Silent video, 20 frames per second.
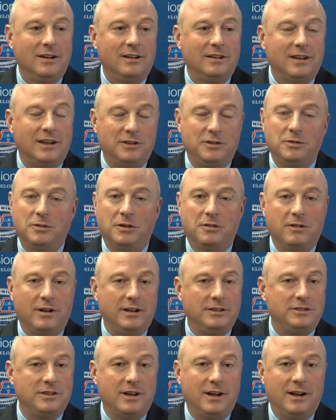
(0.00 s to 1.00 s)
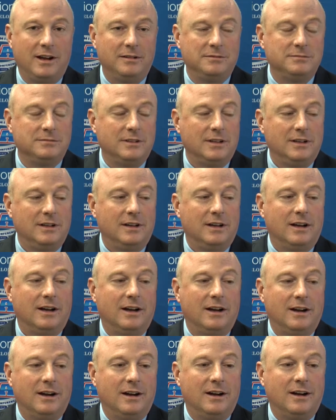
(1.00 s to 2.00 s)
they do a great job.
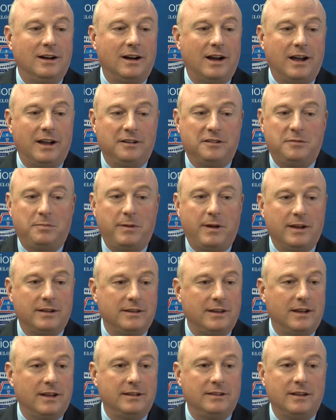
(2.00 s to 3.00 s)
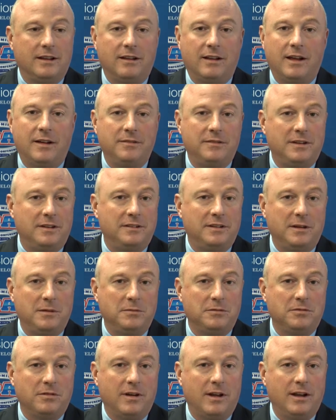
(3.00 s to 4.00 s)
I expect that they'll have their
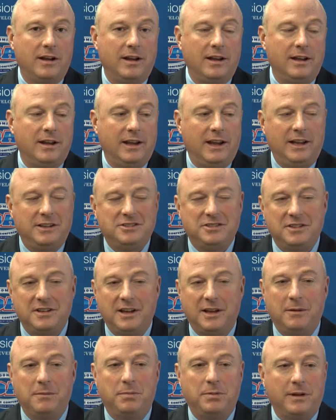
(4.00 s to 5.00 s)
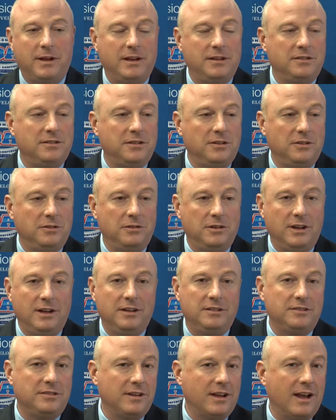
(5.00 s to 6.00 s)
teams ready. Each team plays a
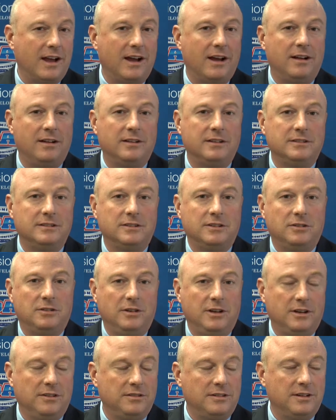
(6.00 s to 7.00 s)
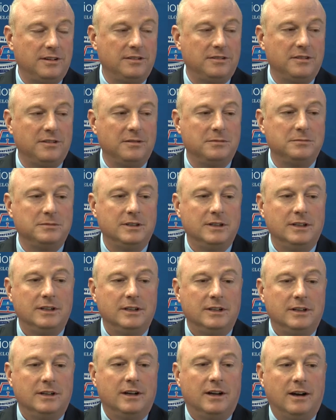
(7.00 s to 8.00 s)
unique style and unique system.
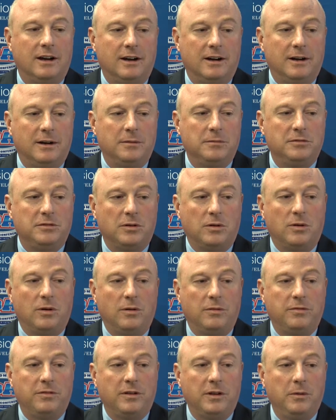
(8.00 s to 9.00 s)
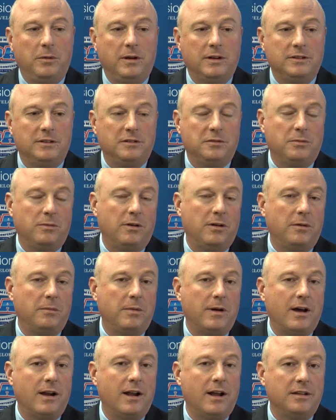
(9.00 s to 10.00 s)
So hopefully we can just worry
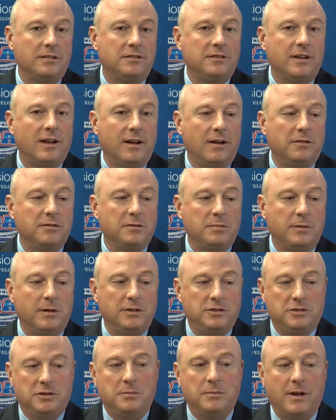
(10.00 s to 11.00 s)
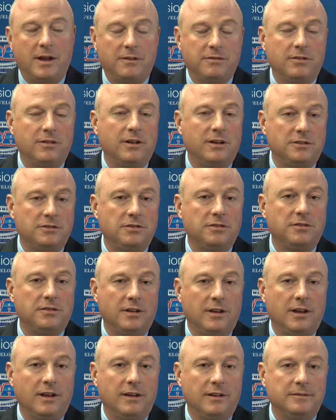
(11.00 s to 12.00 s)
about ourselves. But it should make for an
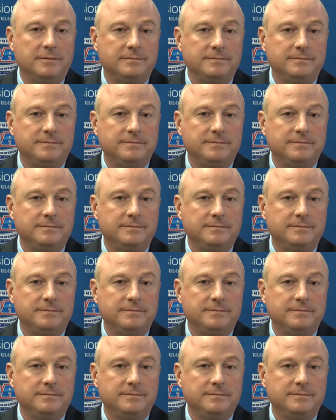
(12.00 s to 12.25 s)
interesting year.